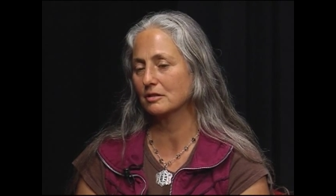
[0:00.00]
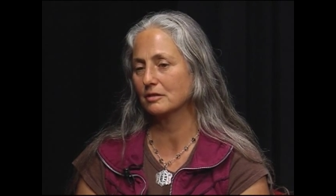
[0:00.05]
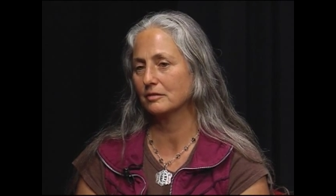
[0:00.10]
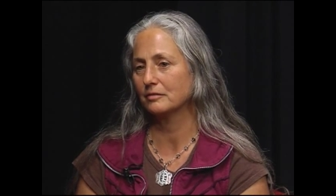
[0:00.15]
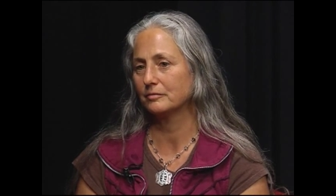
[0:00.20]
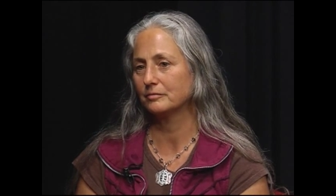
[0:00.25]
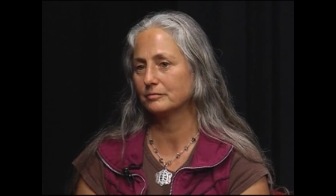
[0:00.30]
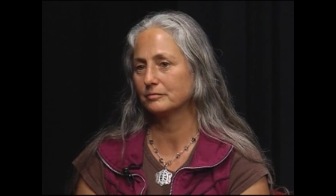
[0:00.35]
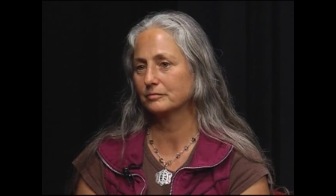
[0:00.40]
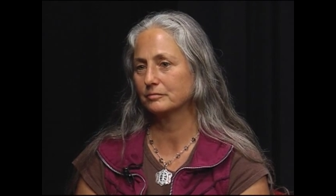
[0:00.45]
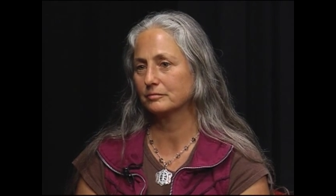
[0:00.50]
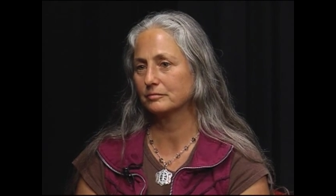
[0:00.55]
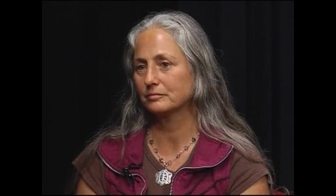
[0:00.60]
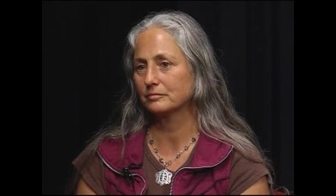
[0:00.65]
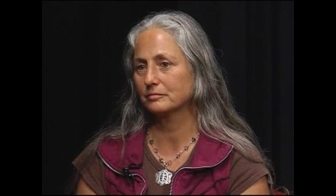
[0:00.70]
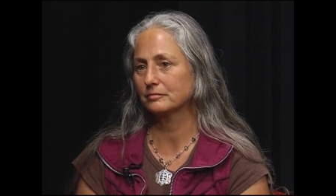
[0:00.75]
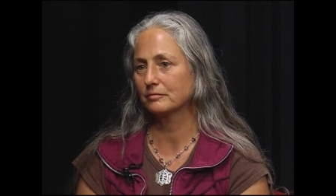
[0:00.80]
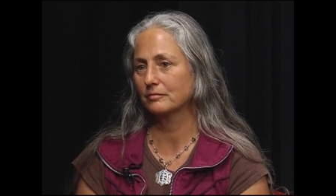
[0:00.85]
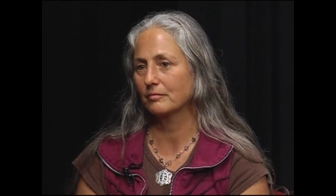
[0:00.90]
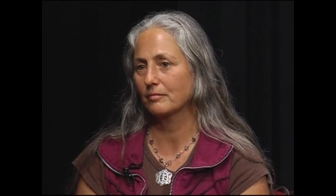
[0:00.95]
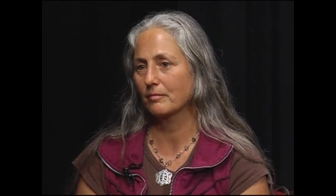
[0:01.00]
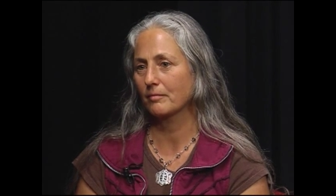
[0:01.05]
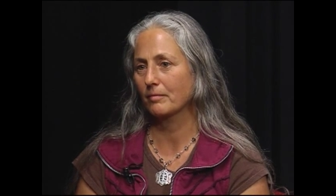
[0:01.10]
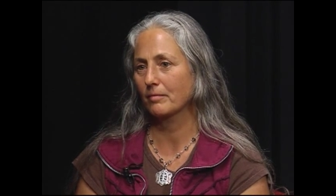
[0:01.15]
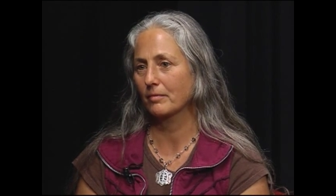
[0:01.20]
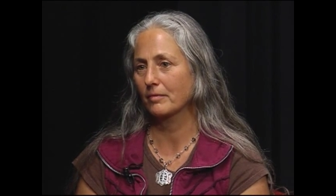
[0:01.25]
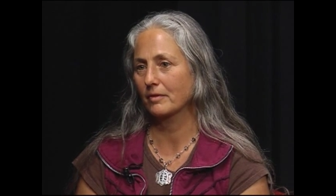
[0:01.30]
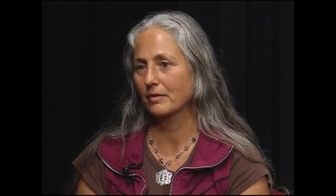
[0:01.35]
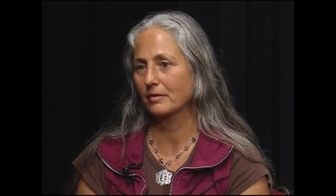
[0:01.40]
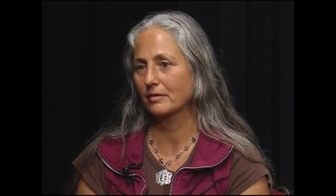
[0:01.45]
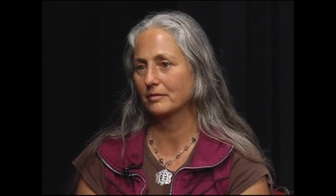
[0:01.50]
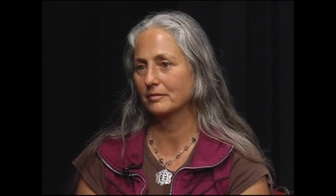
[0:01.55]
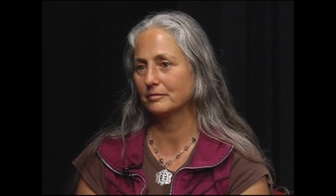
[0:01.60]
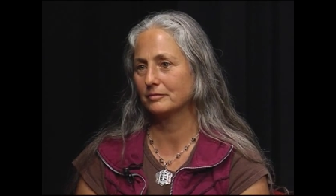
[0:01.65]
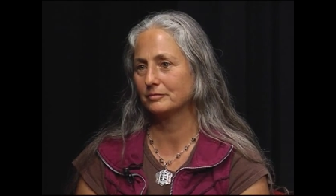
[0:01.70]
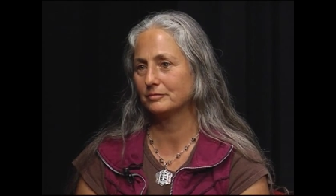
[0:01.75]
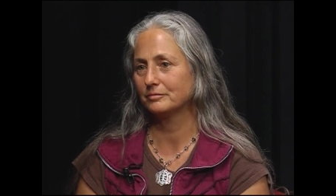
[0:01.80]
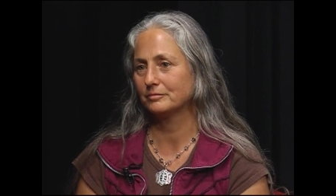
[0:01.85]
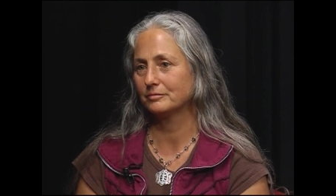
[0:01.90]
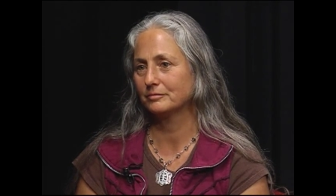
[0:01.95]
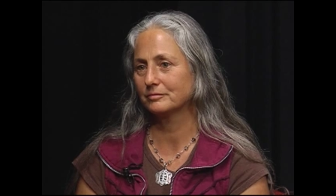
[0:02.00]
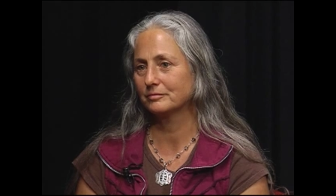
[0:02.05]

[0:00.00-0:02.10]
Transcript: Well, we cannot have a conversation about